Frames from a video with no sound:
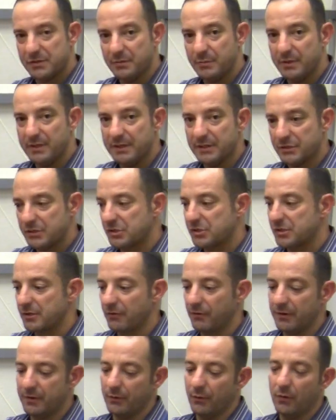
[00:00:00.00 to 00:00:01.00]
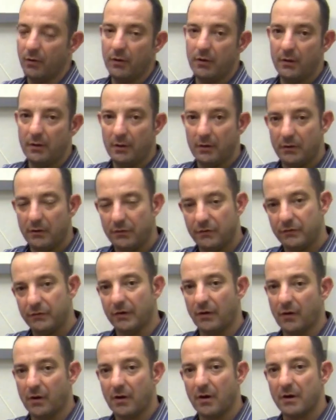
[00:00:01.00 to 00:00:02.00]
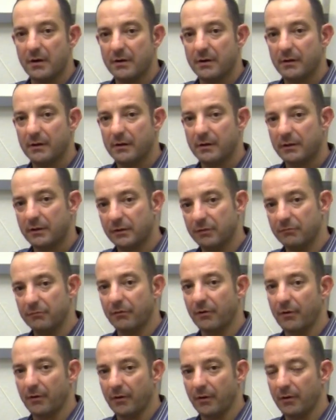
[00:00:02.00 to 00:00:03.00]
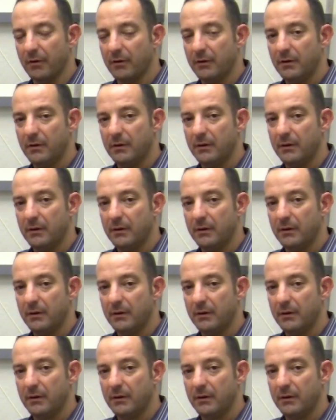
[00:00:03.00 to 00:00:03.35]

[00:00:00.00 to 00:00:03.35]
to be a serial to HART converter.